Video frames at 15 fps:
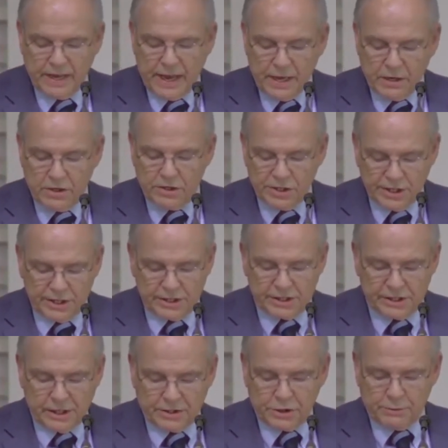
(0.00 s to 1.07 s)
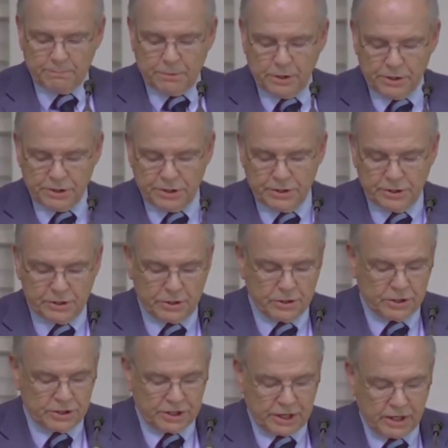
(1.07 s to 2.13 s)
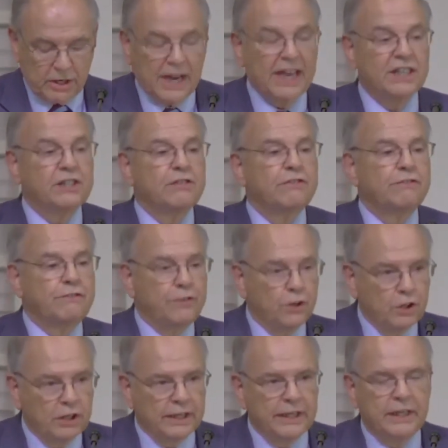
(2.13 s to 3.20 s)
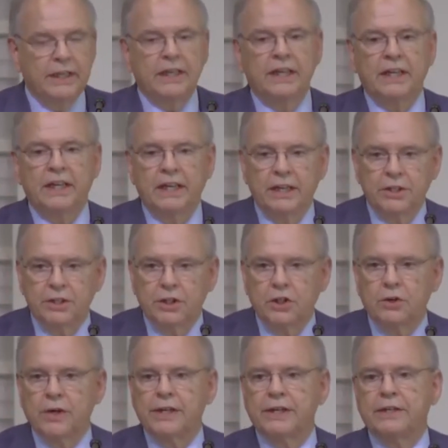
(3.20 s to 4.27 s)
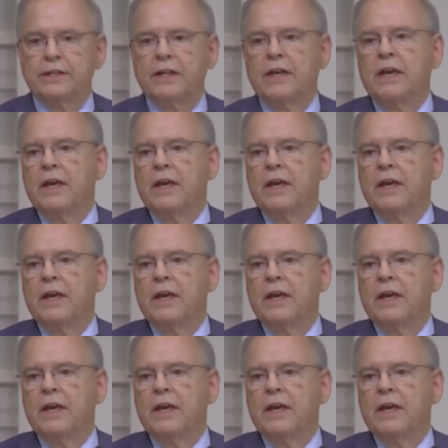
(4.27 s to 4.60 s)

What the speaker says: energies such persons could share as fully integrated